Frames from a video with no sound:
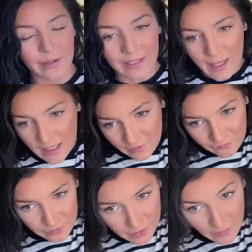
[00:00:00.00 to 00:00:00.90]
But again,
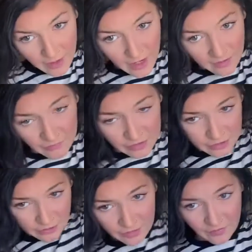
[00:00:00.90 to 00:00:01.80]
if you don't have
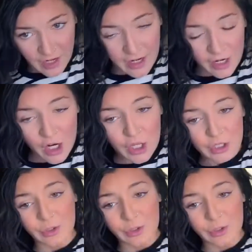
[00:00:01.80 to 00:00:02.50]
as short of hair,